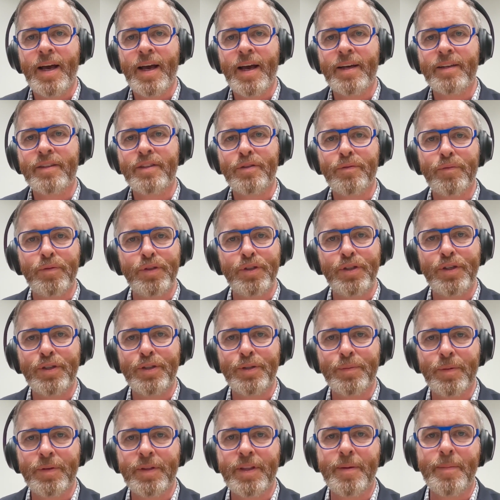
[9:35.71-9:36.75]
to reduce
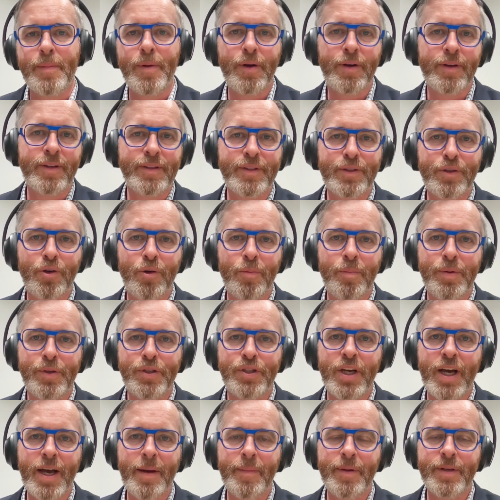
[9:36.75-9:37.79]
what the Americans call
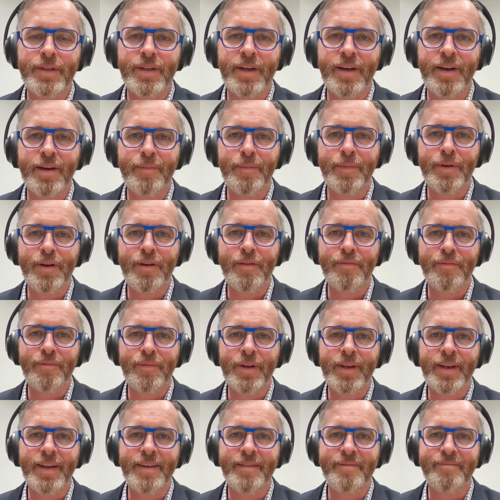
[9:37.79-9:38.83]
pajama time. We don't
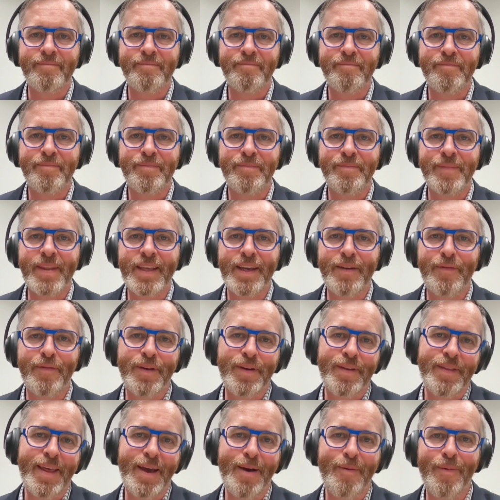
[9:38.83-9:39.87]
really think of it
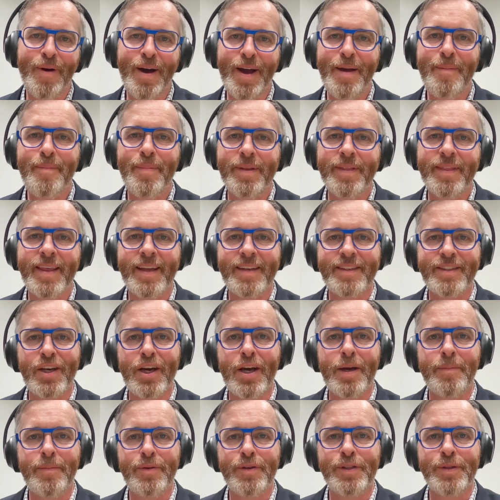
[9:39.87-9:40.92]
in that way, but that
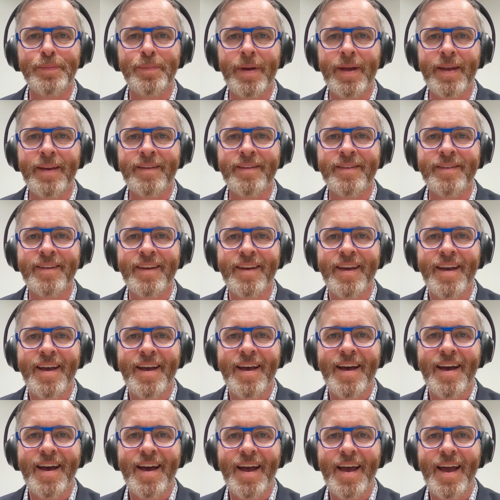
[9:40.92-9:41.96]
time you spend
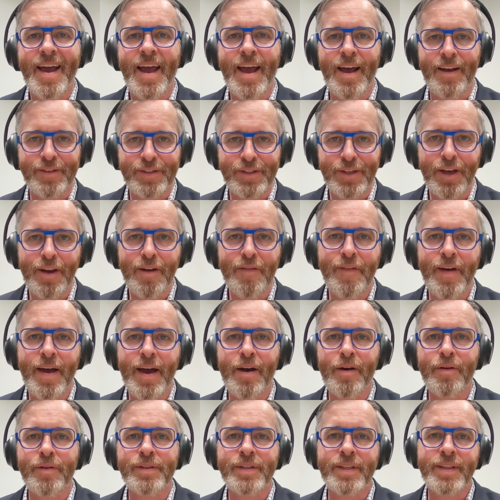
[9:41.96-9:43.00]
outside of
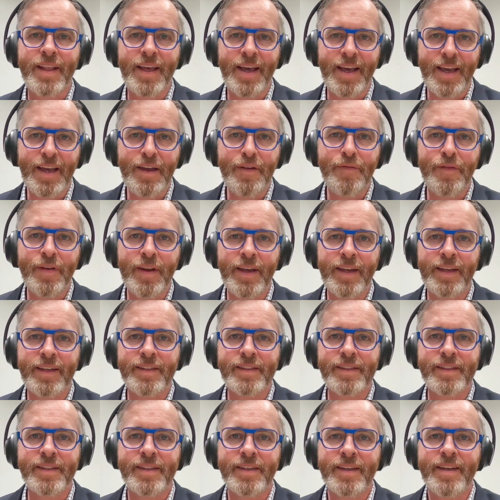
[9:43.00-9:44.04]
hours in the
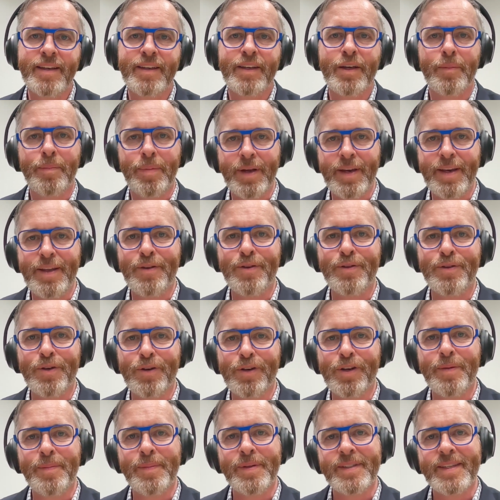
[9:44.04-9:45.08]
evenings completing your
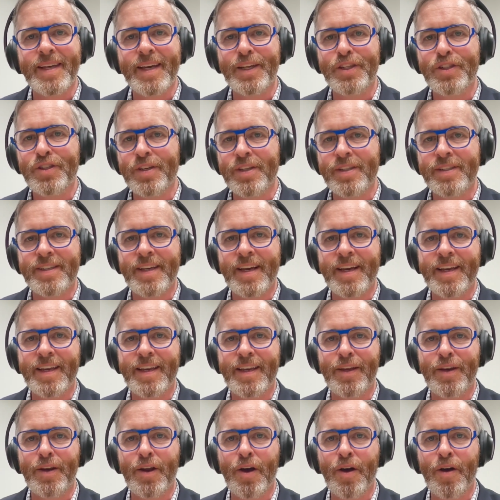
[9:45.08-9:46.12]
documentation and taking
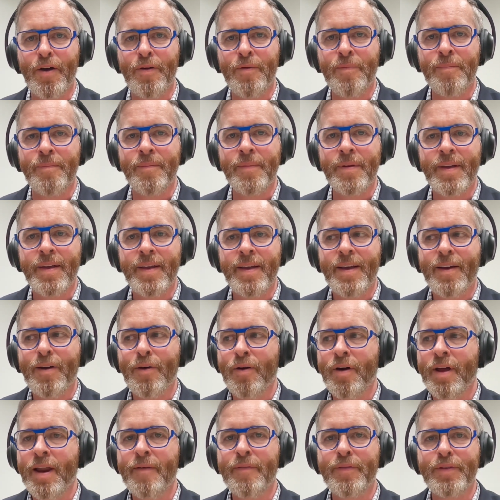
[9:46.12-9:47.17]
it home,
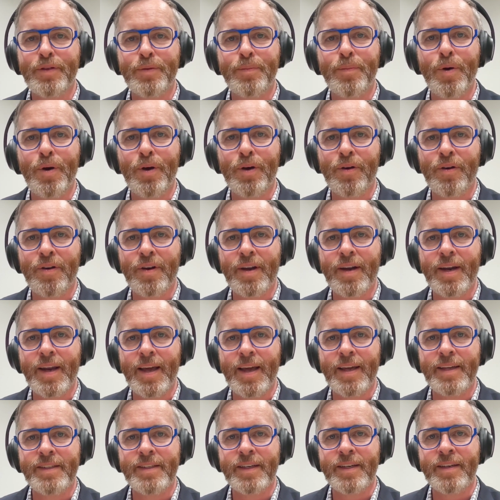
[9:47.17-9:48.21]
or having to work on it
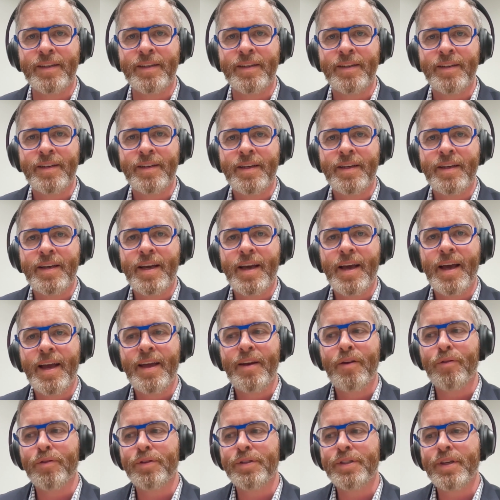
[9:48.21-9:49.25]
later. And
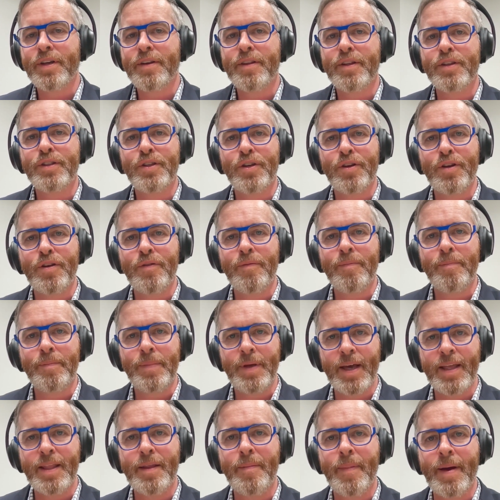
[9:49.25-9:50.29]
also the
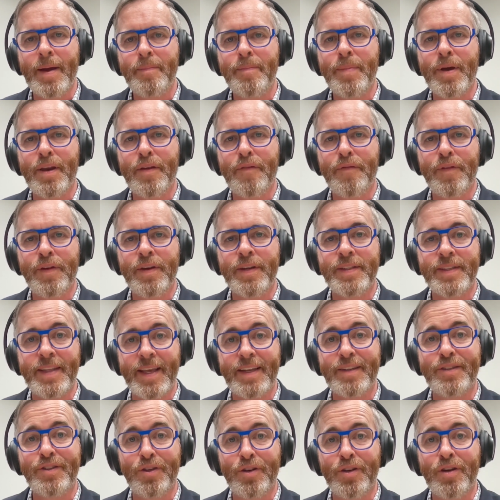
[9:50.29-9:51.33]
other main benefit is
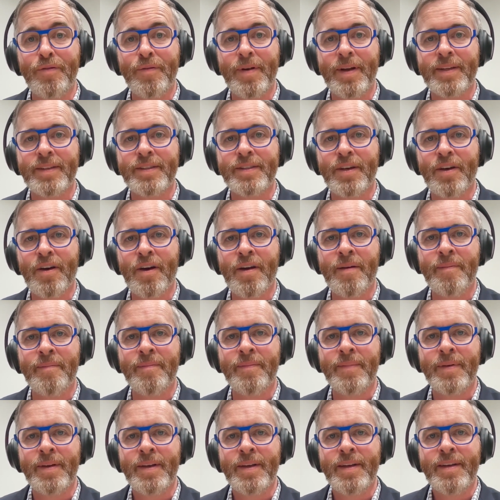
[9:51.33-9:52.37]
that turnaround time.
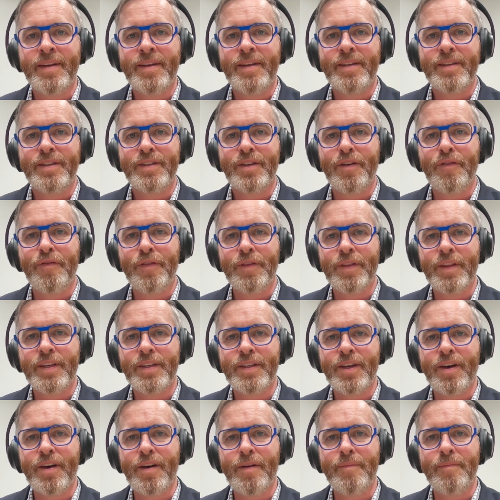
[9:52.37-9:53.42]
So from the
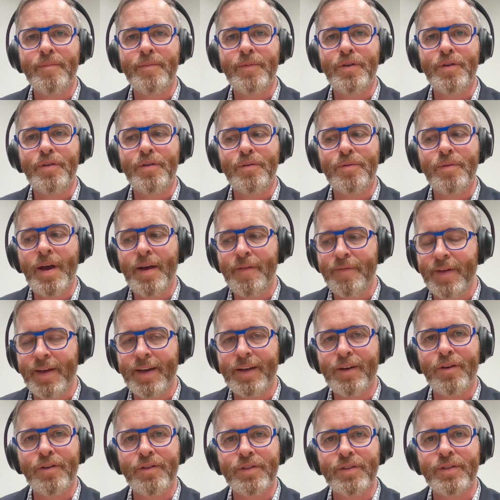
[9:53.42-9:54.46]
time you have that
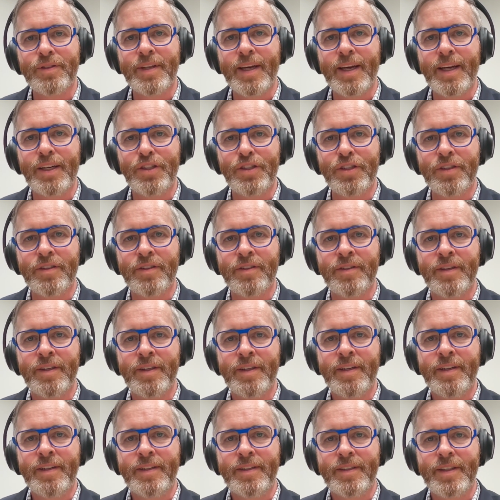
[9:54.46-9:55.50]
consultation
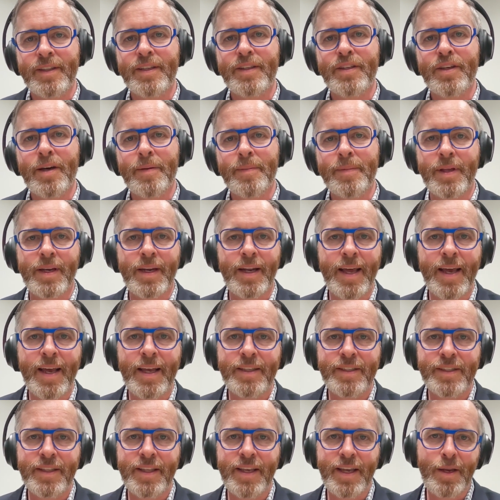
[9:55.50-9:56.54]
to the time that
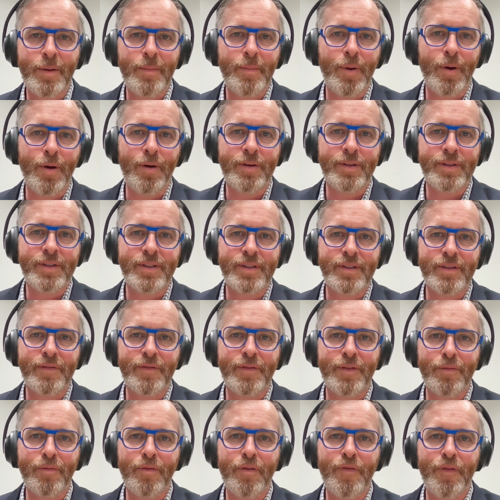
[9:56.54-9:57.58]
lands in the inbox of
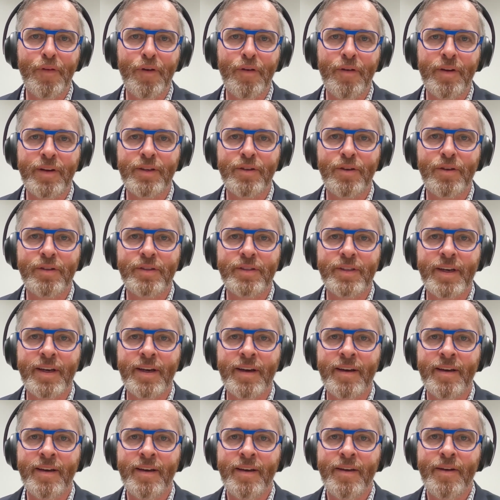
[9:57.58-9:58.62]
the referring doctor,
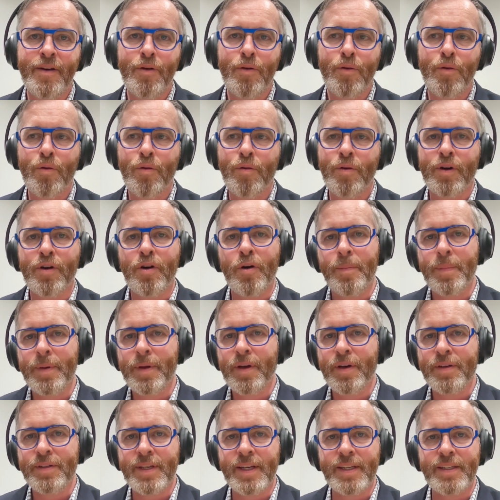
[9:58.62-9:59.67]
or a copy
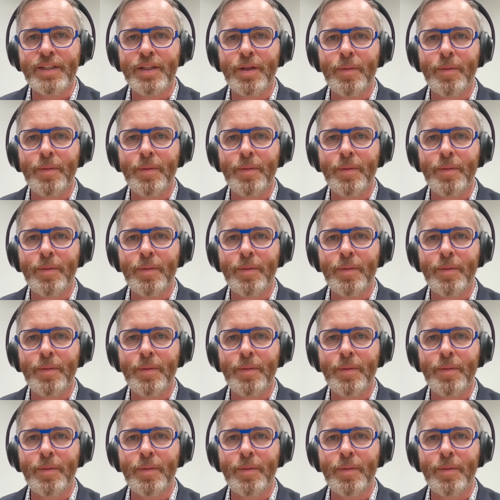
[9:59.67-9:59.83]
goes out to the